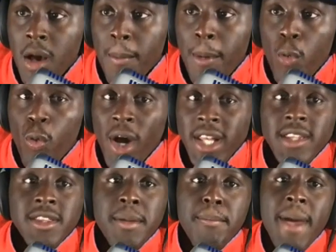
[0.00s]
But what
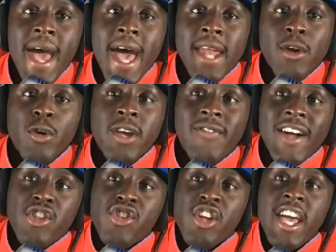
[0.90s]
does it matter if
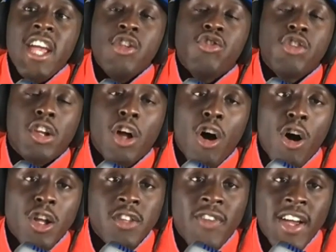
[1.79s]
I change the
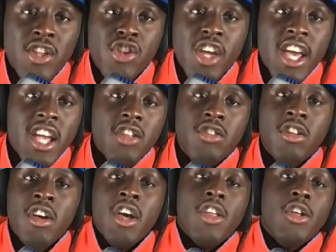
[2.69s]
laws, if I change
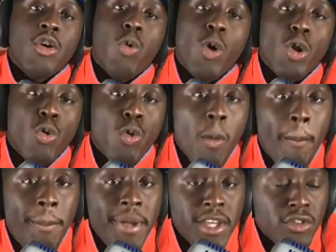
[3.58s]
the
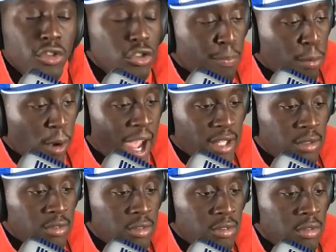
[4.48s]
quote-unquote business
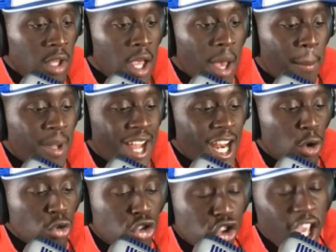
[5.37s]
practices, but I
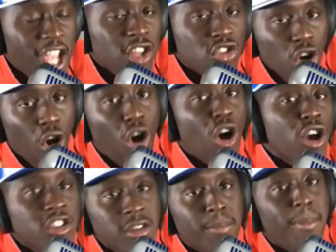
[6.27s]
don't change the
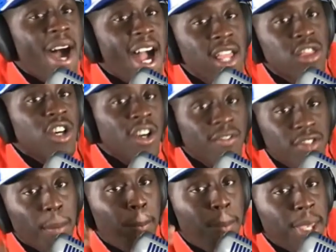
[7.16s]
hearts and minds of
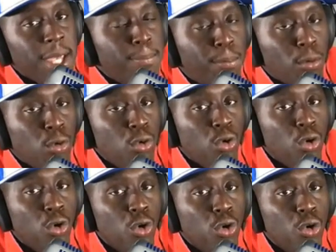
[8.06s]
the people
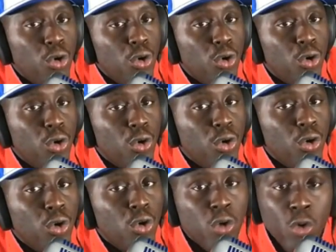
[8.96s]

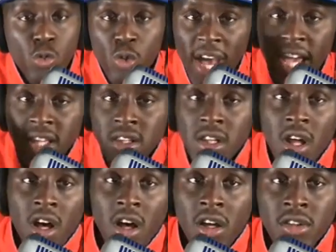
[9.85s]
who are writing the
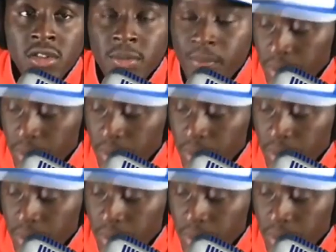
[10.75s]
laws